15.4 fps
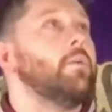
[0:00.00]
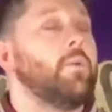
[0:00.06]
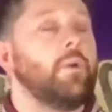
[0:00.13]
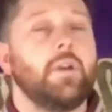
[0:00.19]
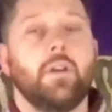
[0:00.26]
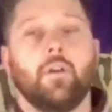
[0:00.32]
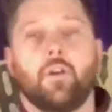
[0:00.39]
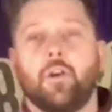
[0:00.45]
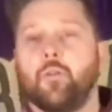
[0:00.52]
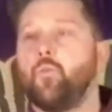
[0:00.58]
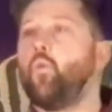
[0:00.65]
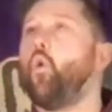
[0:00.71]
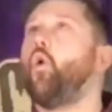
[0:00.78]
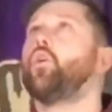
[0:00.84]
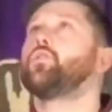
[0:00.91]
we're going to look at the
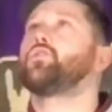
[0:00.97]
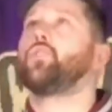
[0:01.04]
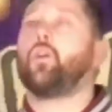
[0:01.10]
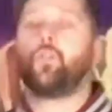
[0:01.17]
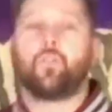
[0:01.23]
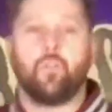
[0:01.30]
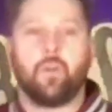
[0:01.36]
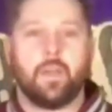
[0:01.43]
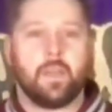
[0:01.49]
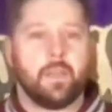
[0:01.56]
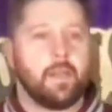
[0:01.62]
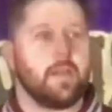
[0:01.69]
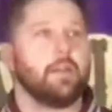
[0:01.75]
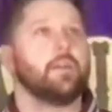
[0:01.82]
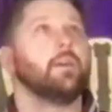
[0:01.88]
water cycle
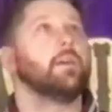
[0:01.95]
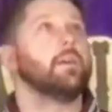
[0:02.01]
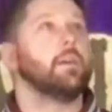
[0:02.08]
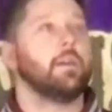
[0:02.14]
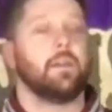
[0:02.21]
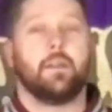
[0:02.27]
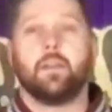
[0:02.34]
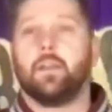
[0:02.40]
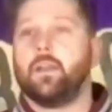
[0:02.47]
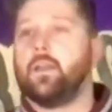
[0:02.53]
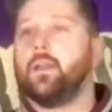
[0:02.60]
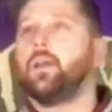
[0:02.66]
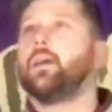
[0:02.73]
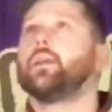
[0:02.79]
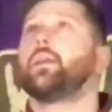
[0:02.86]
here.
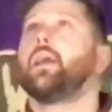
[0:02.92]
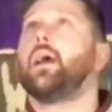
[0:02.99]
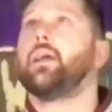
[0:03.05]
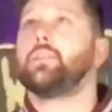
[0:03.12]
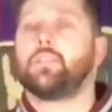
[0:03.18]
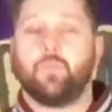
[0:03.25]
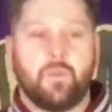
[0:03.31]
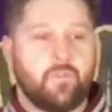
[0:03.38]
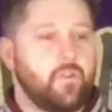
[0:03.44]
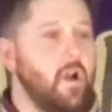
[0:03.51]
Okay, so we've